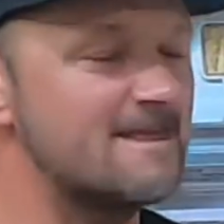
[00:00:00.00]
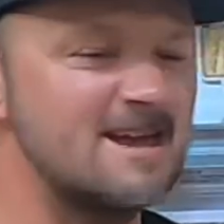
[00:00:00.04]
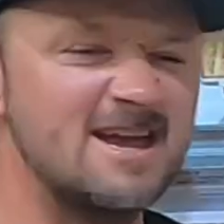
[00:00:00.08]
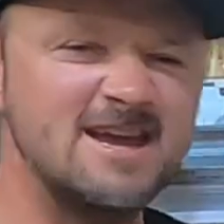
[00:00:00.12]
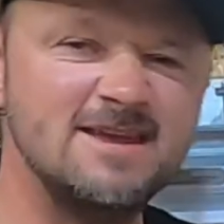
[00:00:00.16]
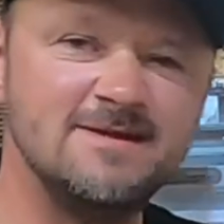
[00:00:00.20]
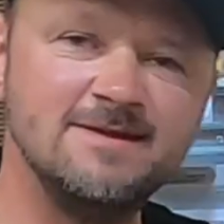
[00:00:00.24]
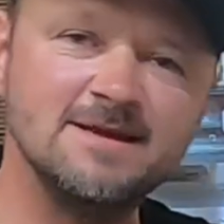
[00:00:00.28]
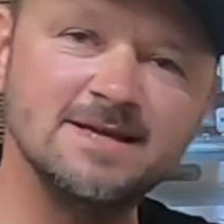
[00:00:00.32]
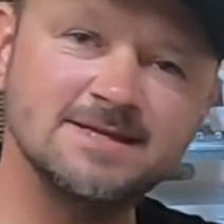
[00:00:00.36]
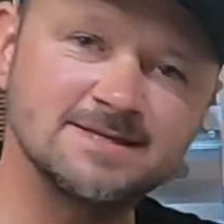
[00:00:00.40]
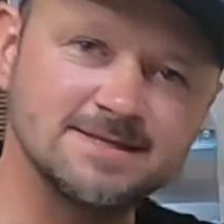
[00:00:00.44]

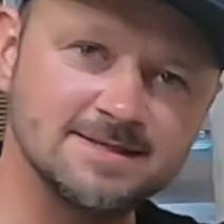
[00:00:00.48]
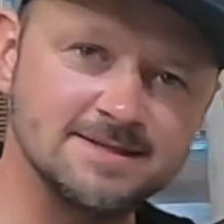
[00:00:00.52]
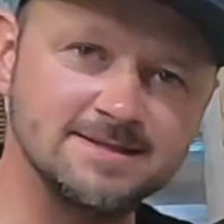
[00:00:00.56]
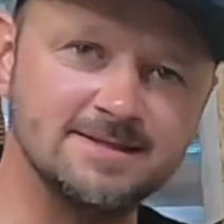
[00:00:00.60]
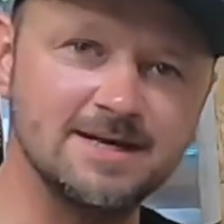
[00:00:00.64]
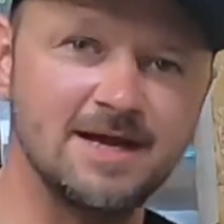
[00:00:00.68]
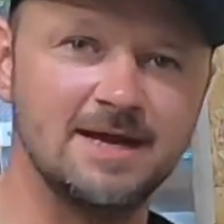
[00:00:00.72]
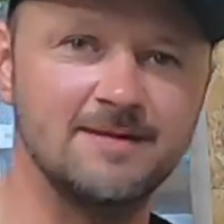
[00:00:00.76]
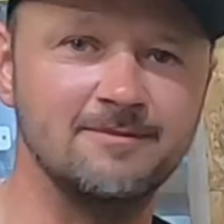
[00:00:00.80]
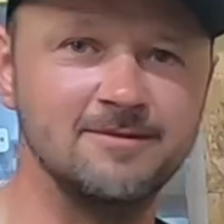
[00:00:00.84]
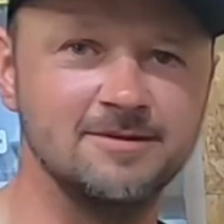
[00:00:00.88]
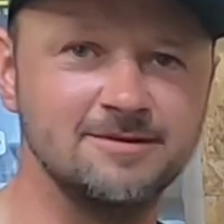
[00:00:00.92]
in this
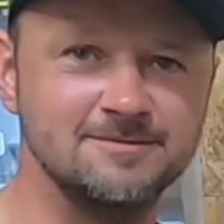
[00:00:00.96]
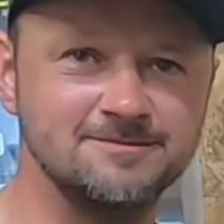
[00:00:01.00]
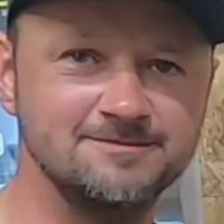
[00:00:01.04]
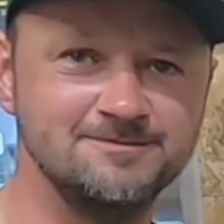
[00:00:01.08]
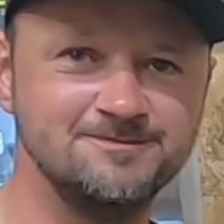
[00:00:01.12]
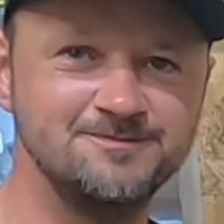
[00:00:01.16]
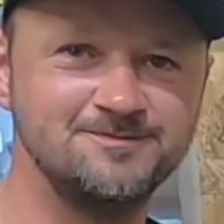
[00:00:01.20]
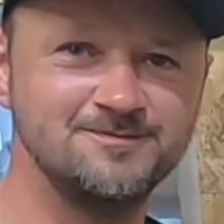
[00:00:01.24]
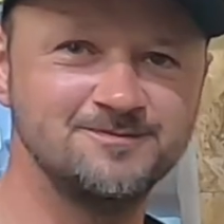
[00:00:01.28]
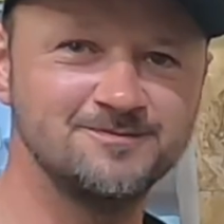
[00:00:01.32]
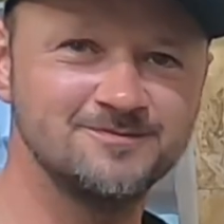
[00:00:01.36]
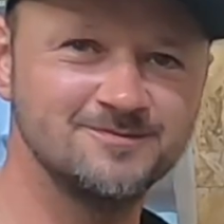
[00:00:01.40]
containment.
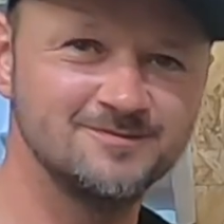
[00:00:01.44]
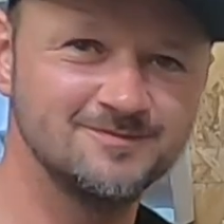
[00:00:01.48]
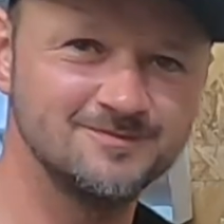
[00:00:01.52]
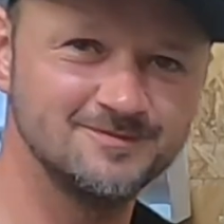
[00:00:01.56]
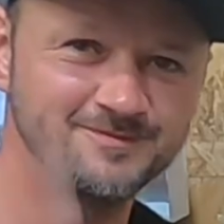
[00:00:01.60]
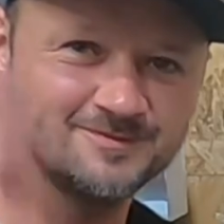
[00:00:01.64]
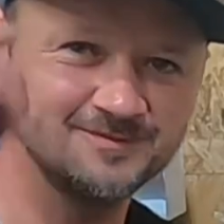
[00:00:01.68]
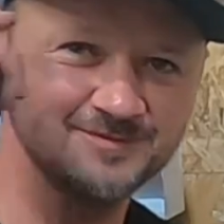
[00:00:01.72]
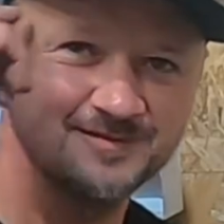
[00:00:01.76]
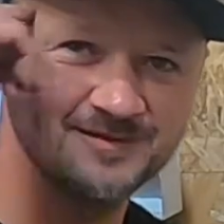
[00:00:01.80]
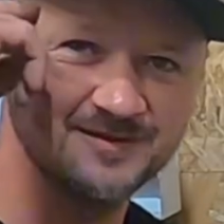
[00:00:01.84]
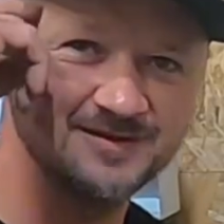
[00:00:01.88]

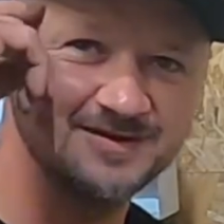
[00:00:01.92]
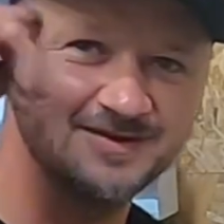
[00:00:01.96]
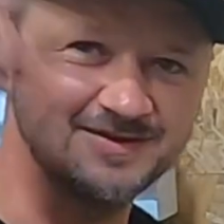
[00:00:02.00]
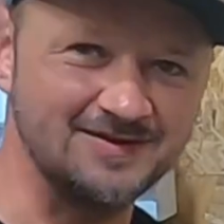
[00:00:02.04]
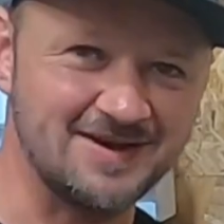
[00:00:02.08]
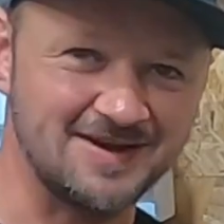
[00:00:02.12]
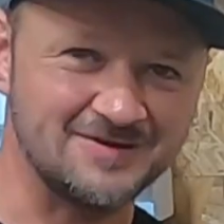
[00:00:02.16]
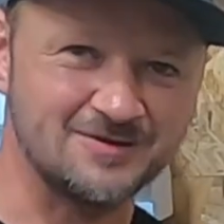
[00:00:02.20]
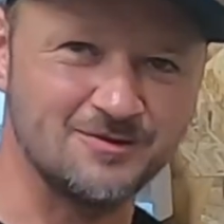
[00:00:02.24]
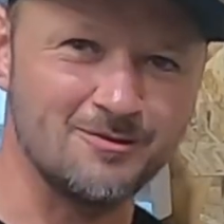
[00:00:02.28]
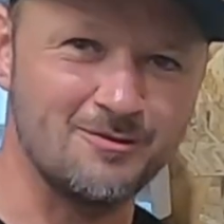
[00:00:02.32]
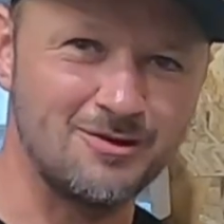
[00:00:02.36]

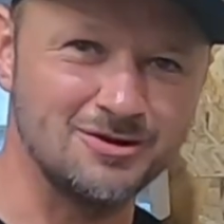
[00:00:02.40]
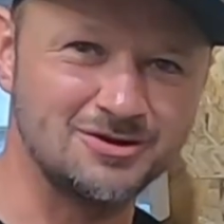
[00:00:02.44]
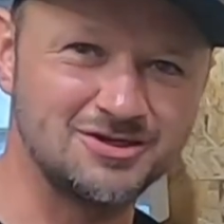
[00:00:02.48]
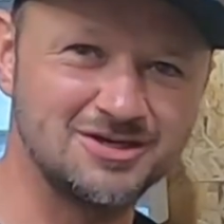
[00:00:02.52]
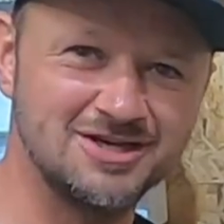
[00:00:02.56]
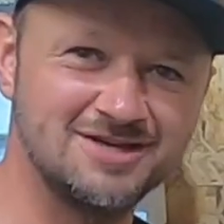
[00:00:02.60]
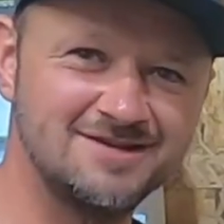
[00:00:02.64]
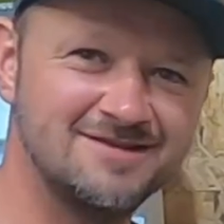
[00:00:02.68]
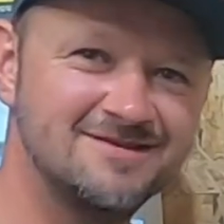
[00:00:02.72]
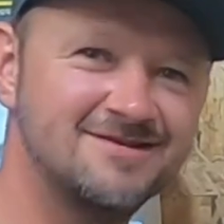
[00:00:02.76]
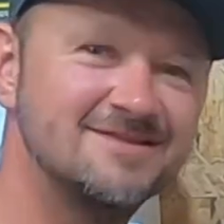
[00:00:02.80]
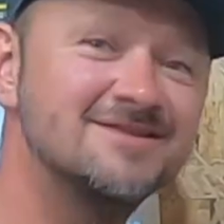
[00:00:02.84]
Thanks for
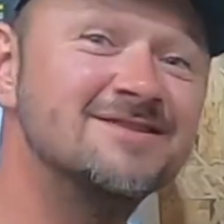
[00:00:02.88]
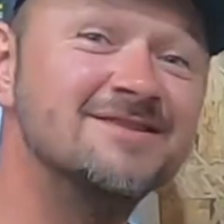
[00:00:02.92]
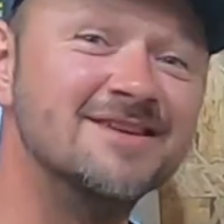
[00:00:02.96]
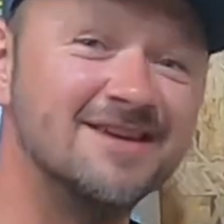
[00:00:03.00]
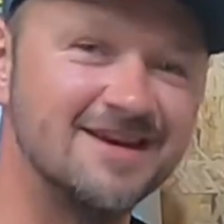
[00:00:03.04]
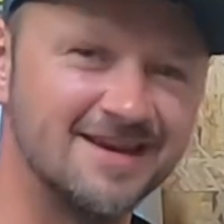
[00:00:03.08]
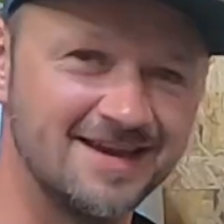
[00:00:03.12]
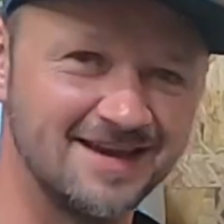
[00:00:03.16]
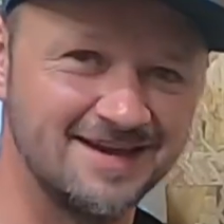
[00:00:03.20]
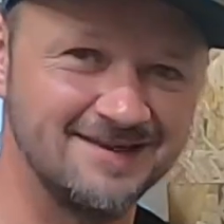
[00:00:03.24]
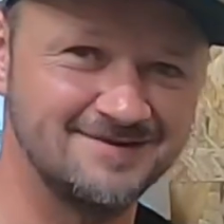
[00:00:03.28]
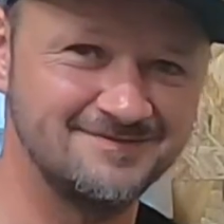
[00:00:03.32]
watching, see
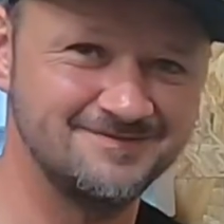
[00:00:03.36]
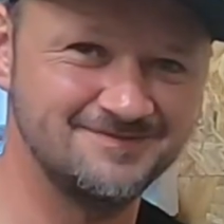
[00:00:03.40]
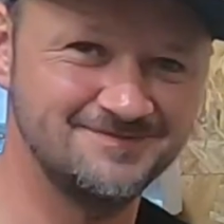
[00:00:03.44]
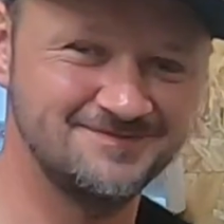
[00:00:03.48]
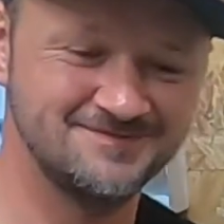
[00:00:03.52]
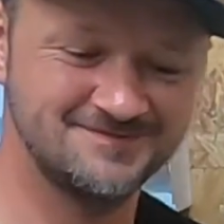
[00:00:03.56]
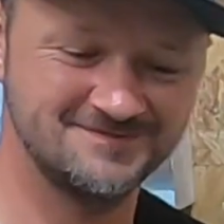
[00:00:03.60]
you again.